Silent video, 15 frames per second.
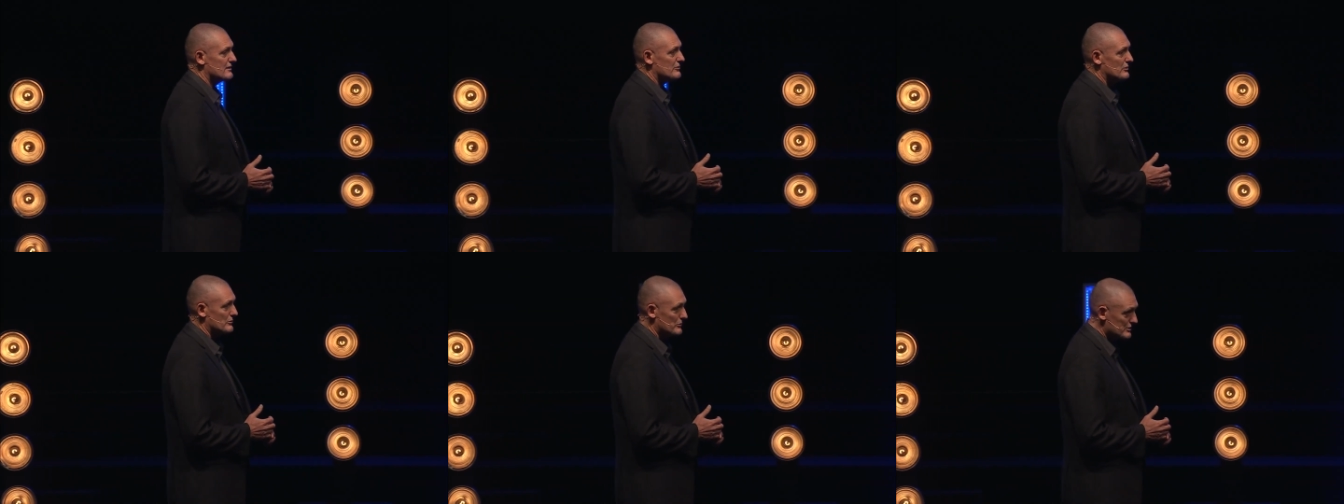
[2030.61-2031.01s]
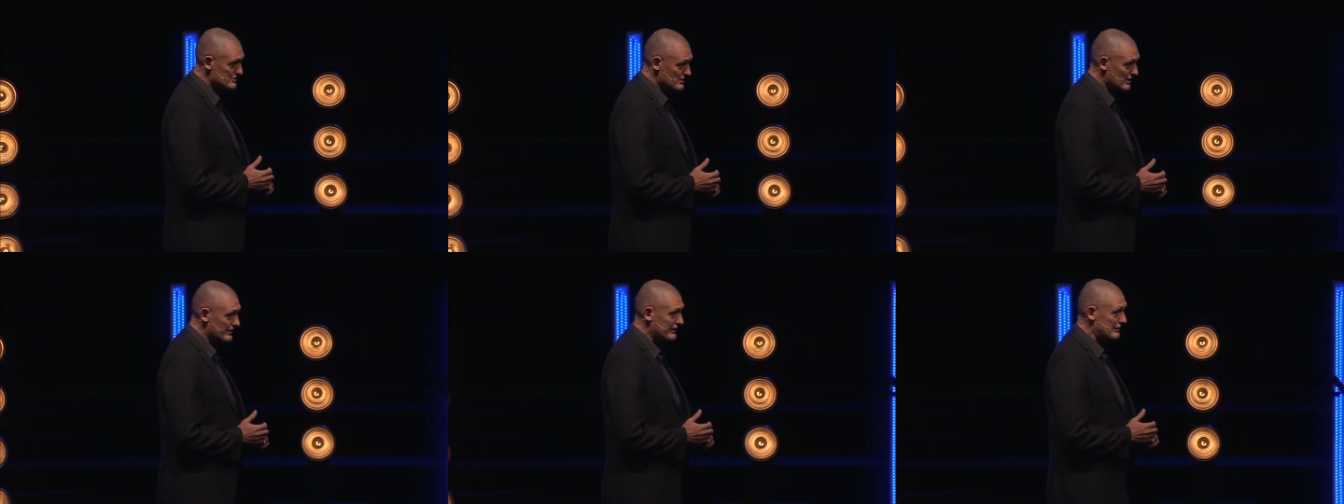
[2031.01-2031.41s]
When we're
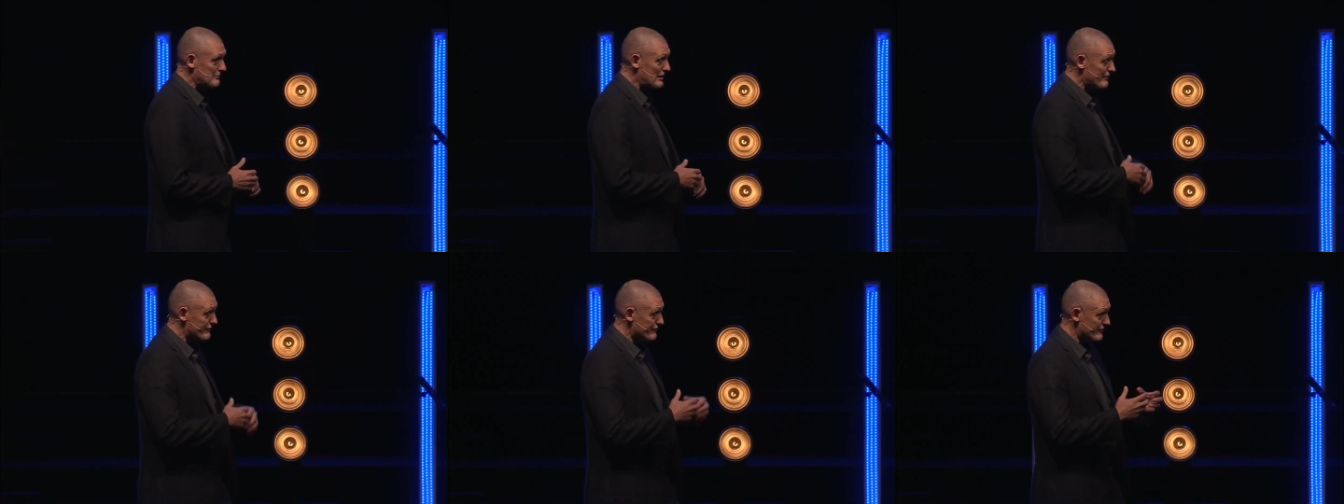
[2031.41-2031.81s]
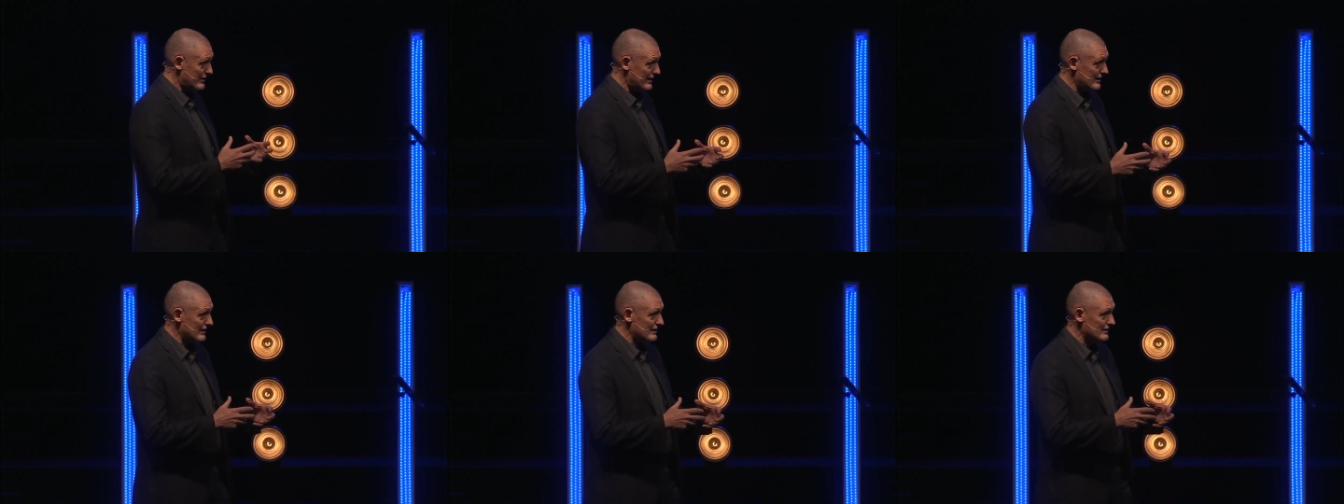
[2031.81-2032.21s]
talking about
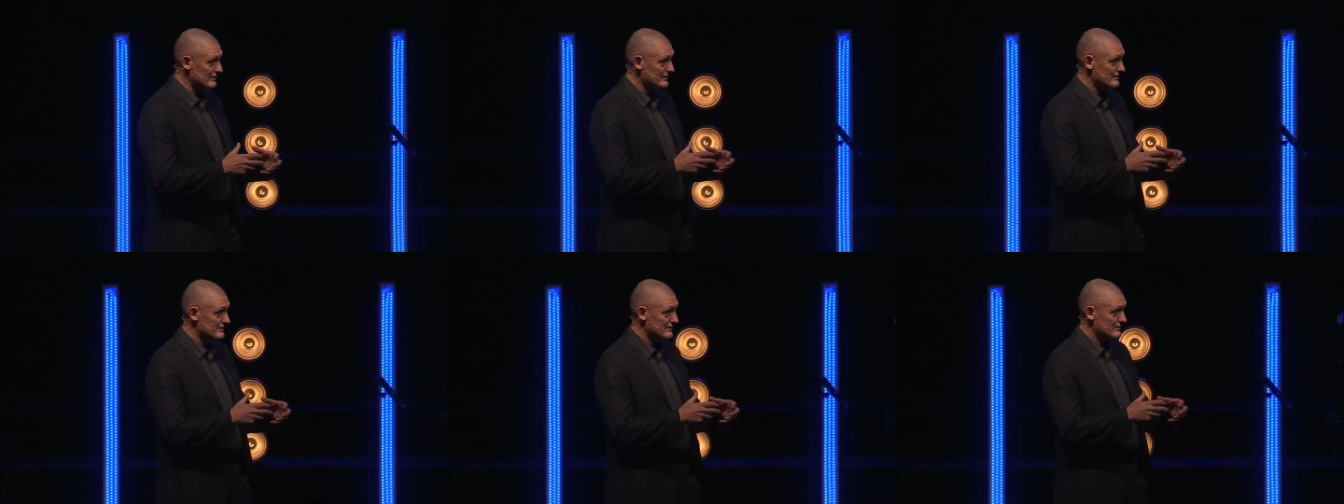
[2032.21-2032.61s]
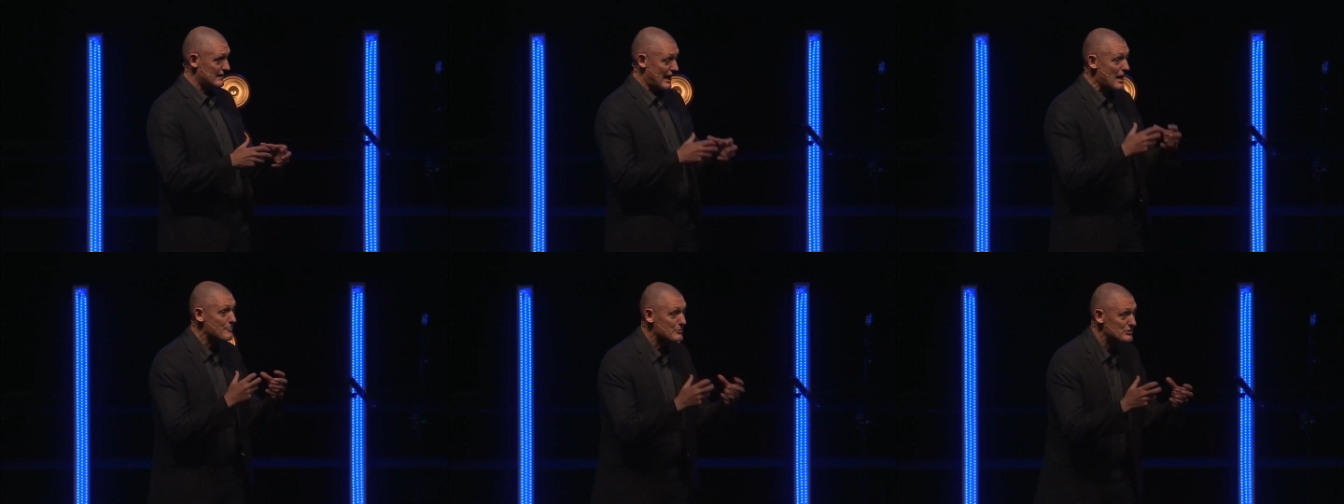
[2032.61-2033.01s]
fighting,
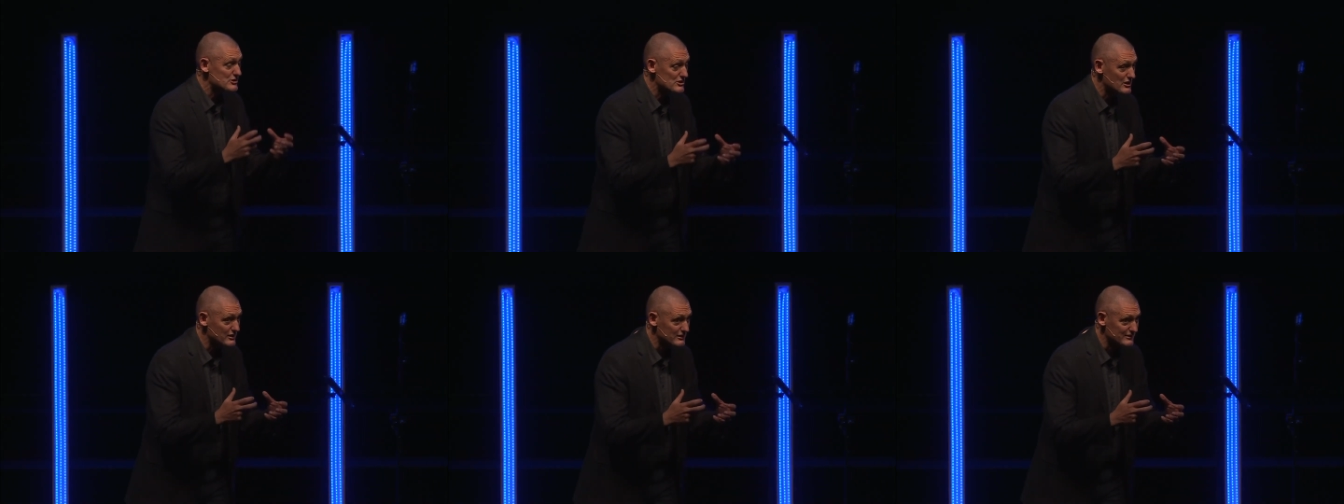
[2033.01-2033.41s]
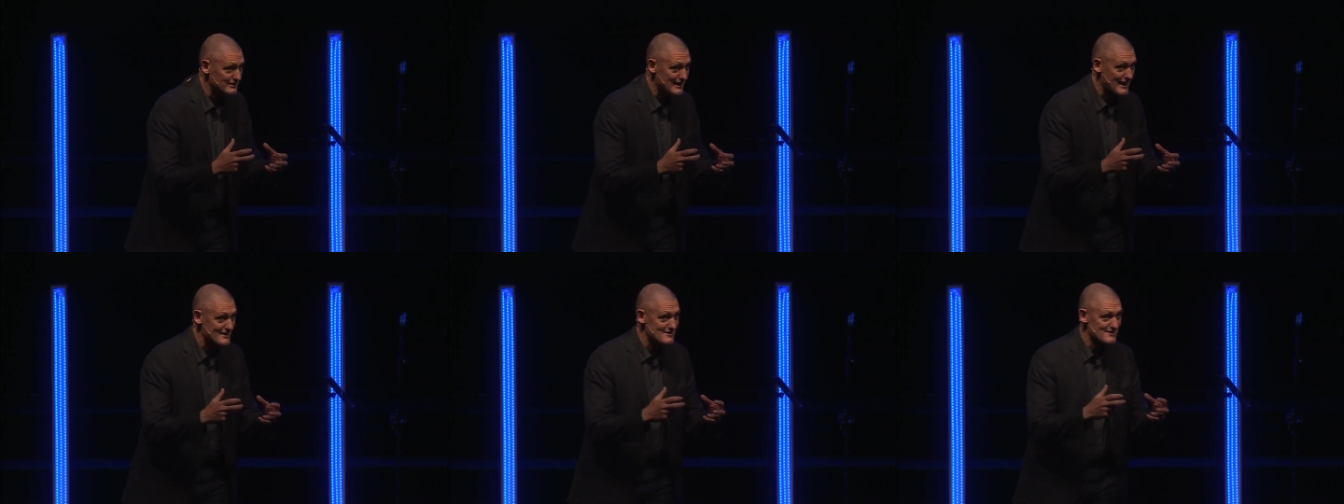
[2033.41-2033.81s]
apostolic
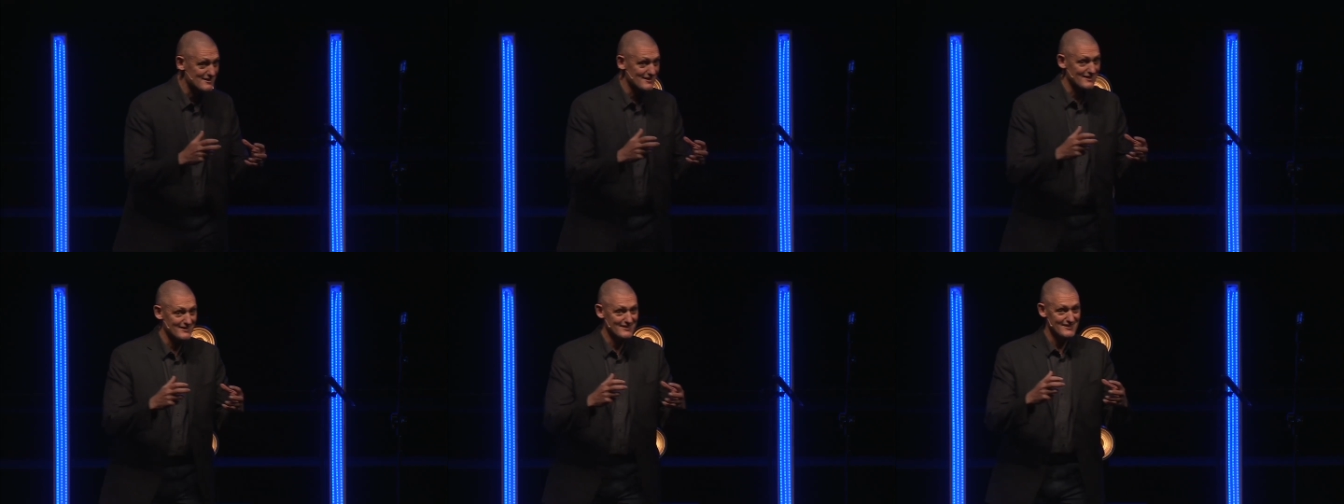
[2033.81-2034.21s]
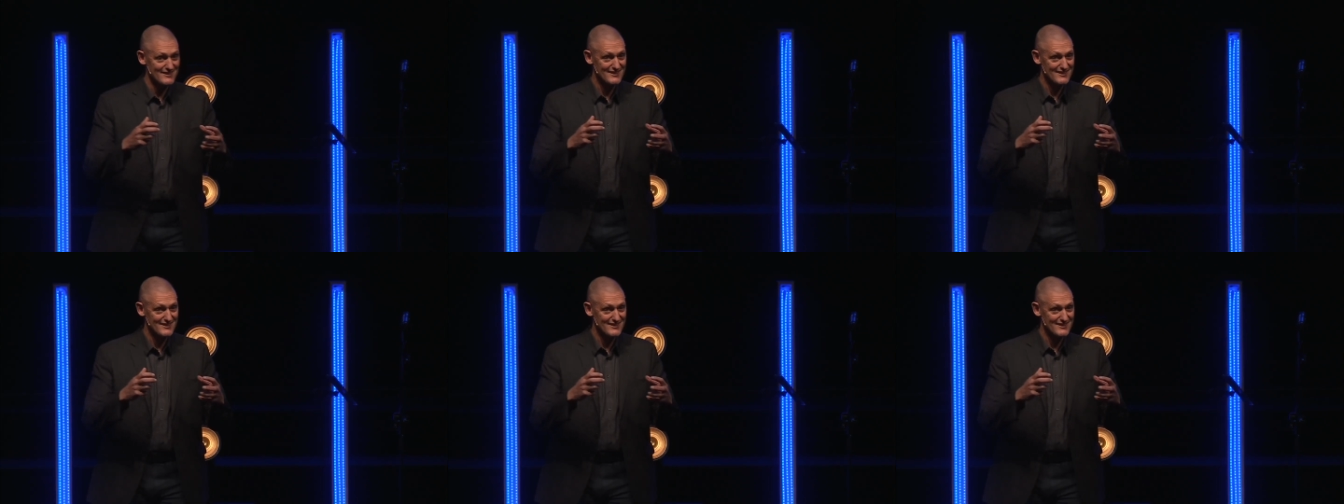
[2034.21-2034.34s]
nasty,